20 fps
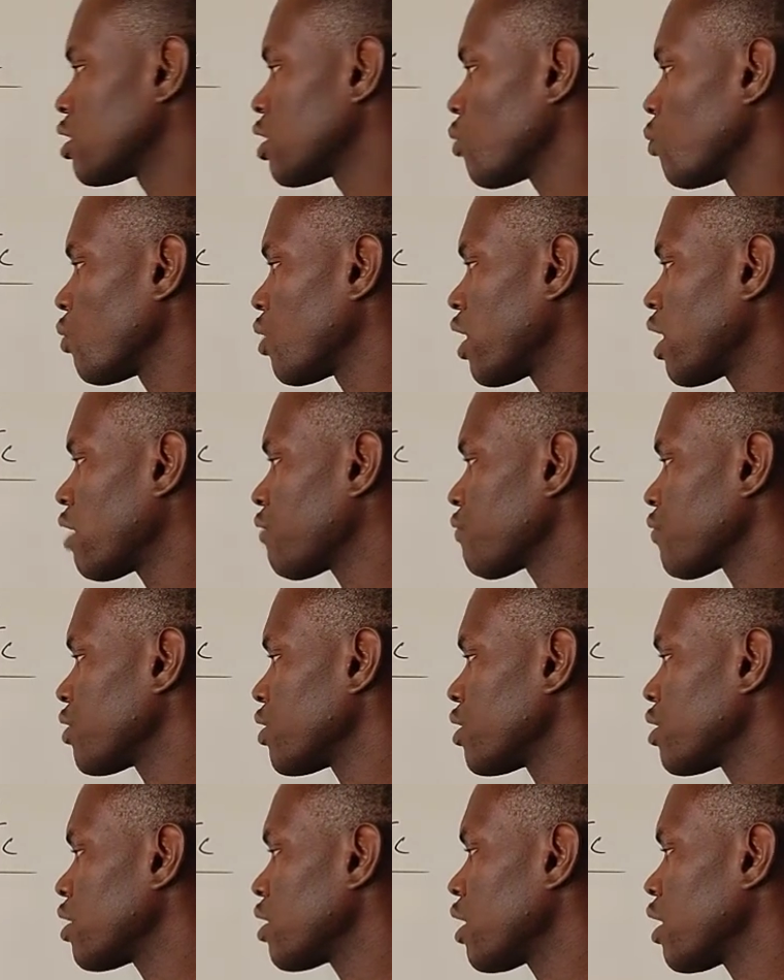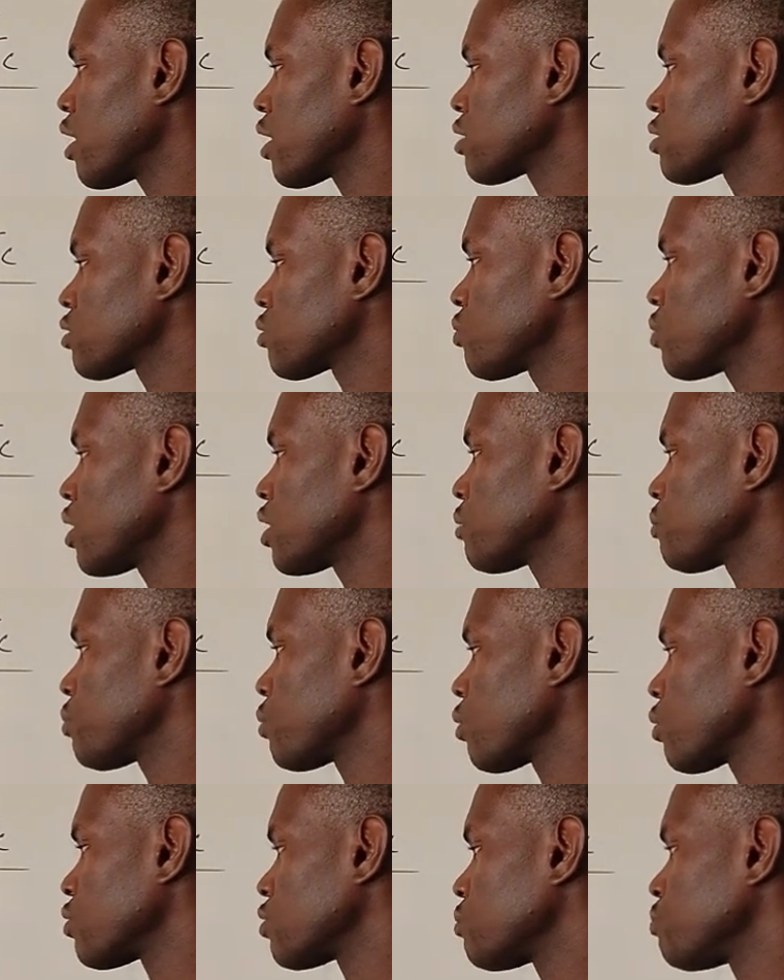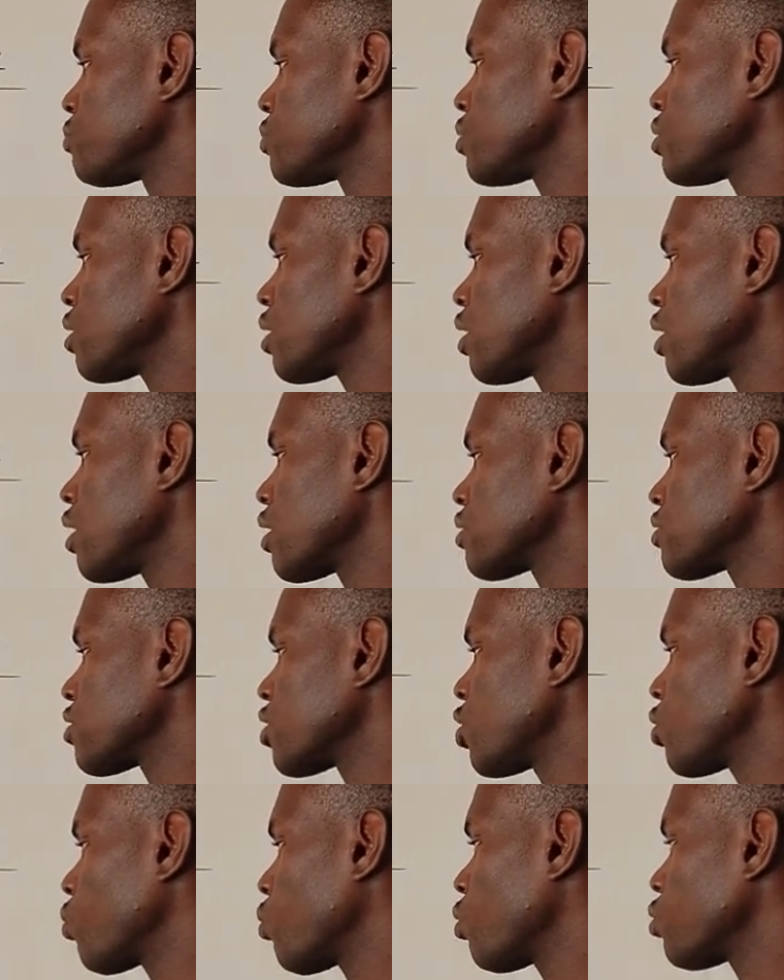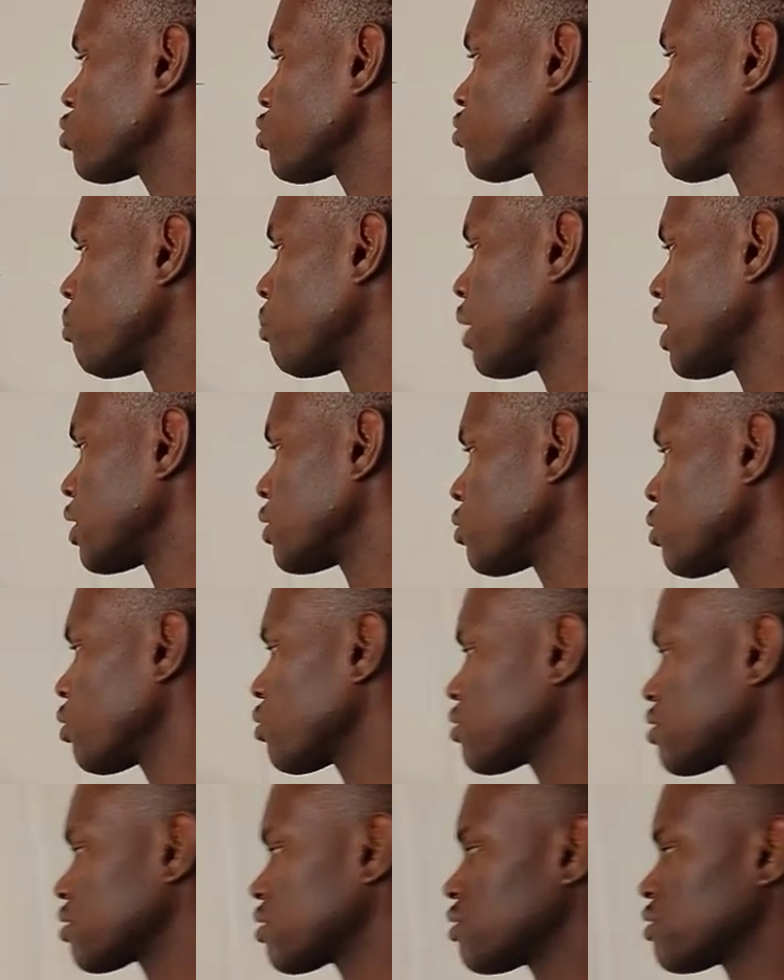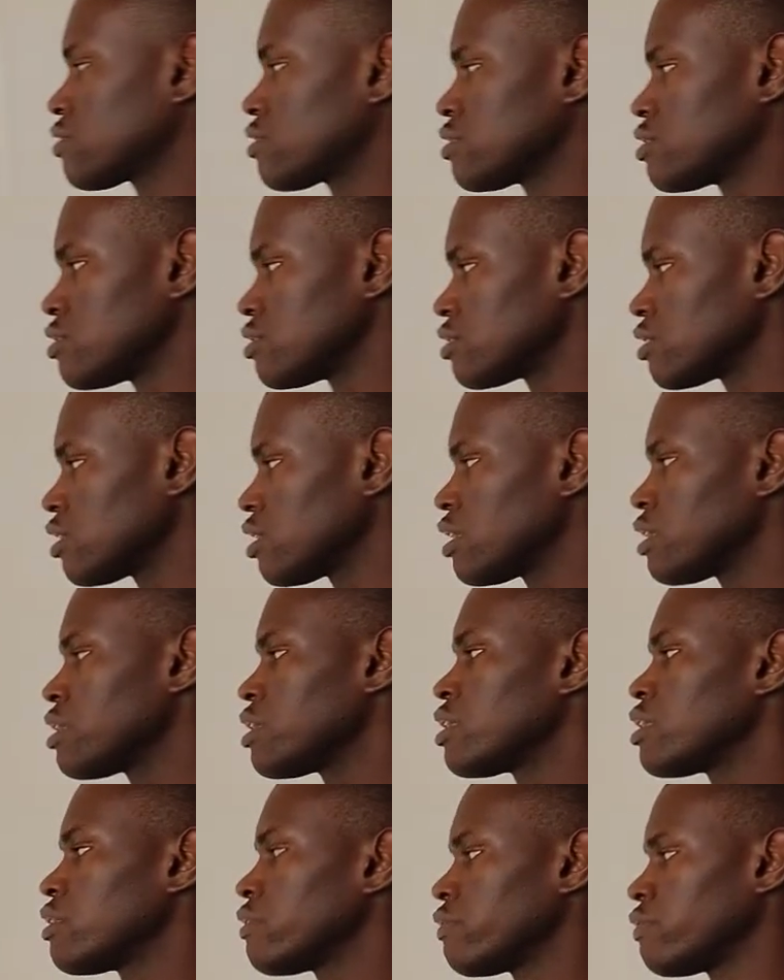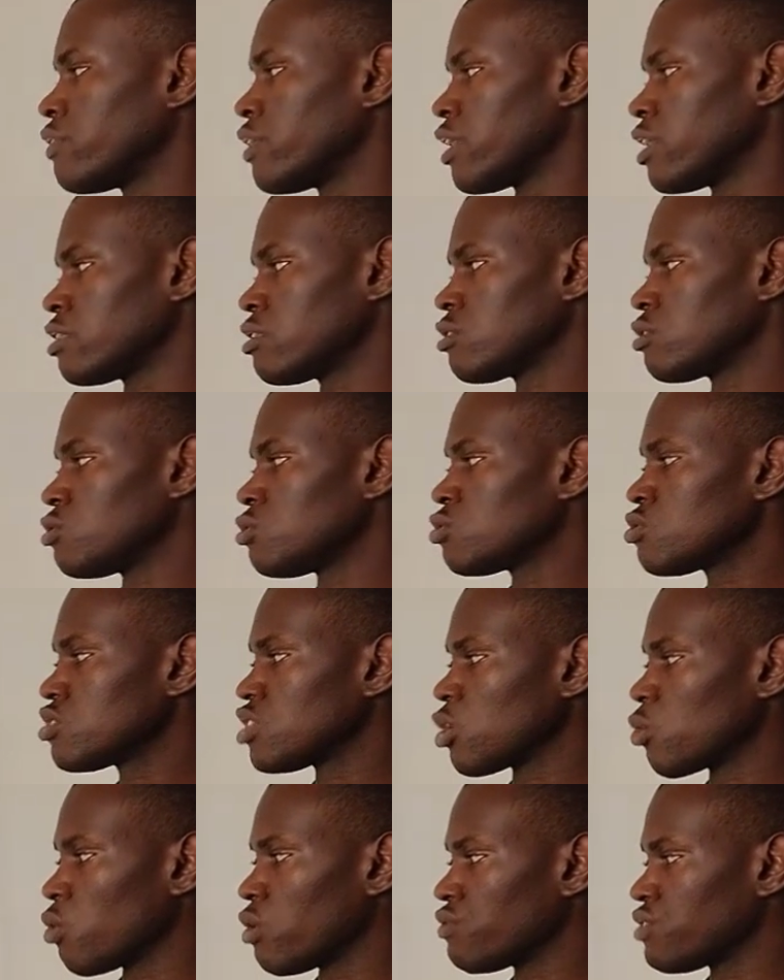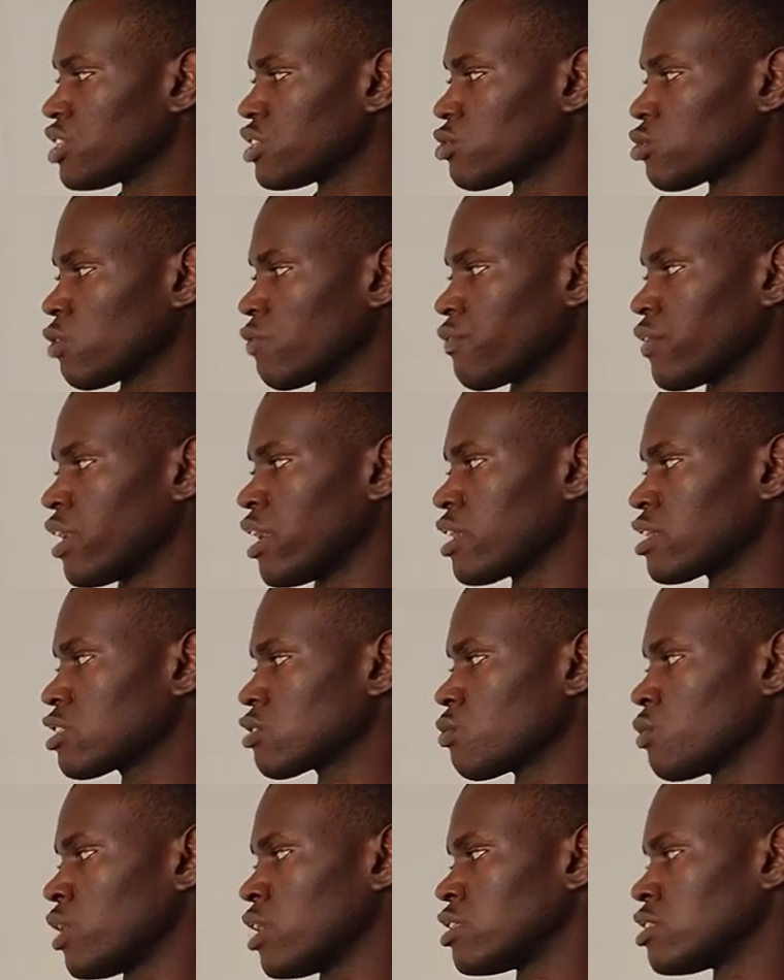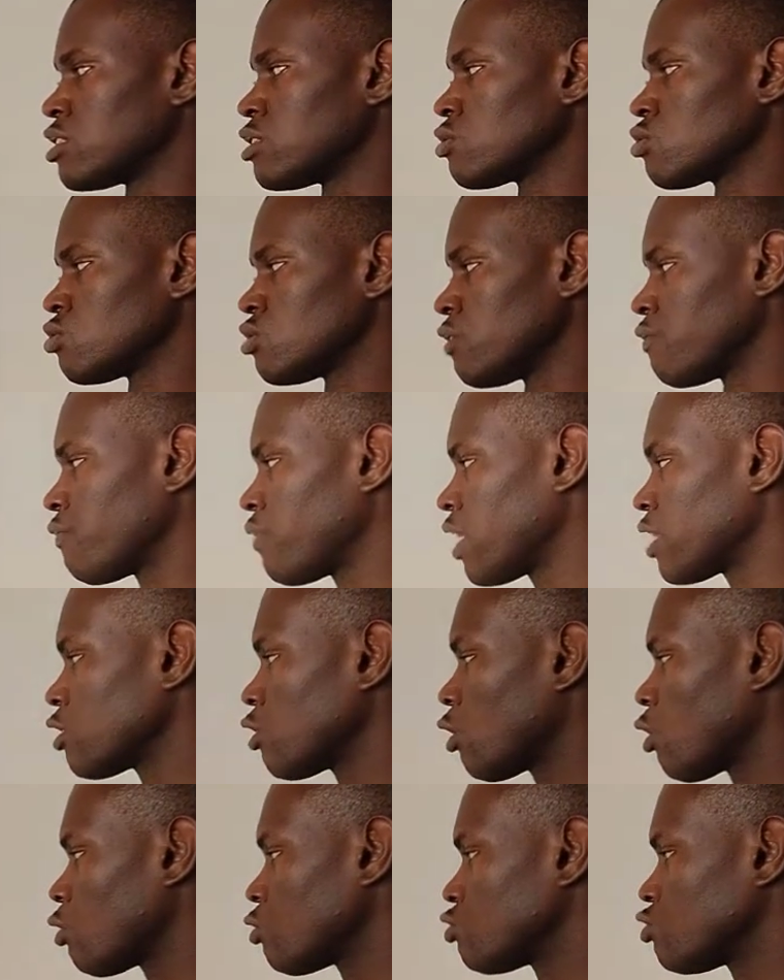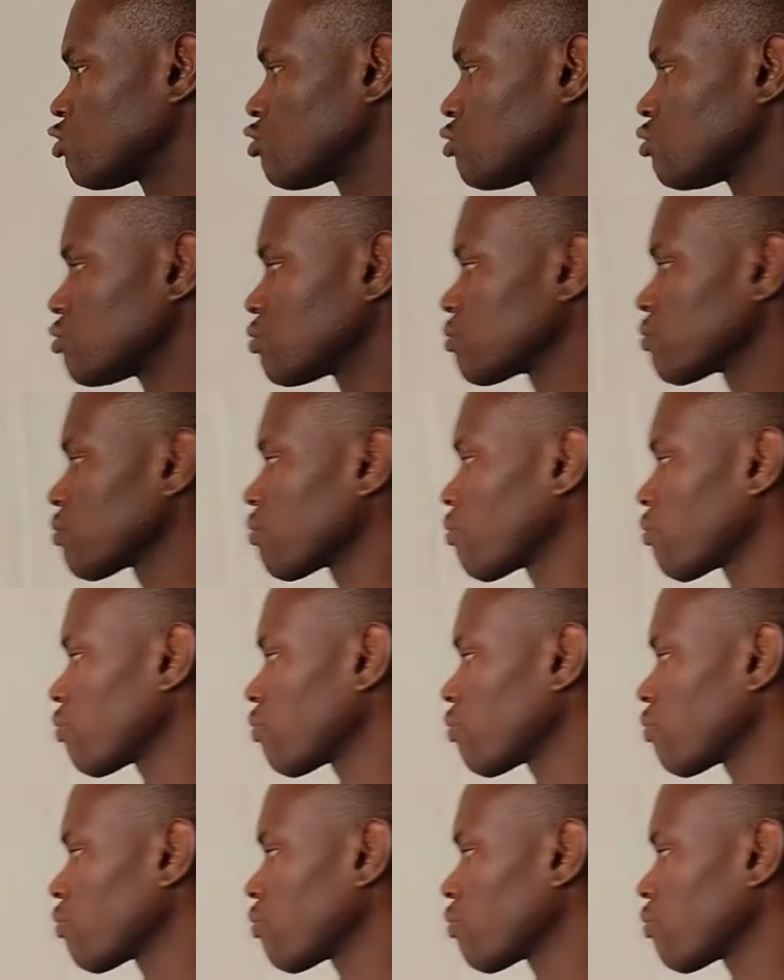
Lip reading: Then we have ax squared plus bx equal to minus c. Then use the coefficient of x squared to divide all two.